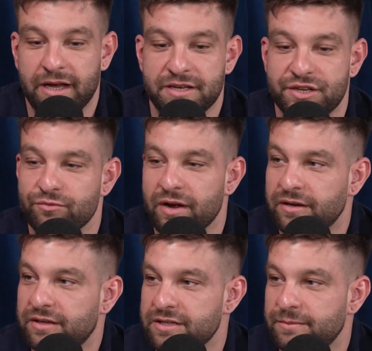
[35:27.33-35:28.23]
I see red
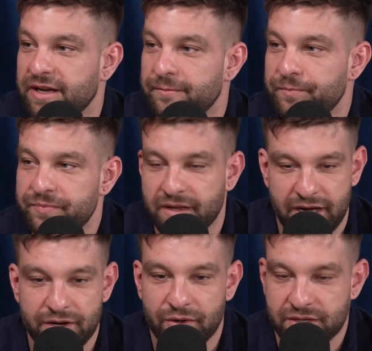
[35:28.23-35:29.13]
because I'm like
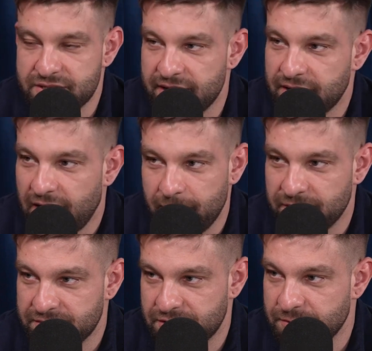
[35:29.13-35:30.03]
I know to stay calm in
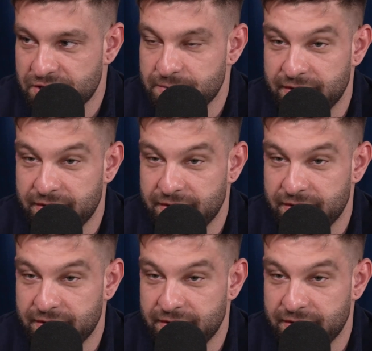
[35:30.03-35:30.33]
those situations.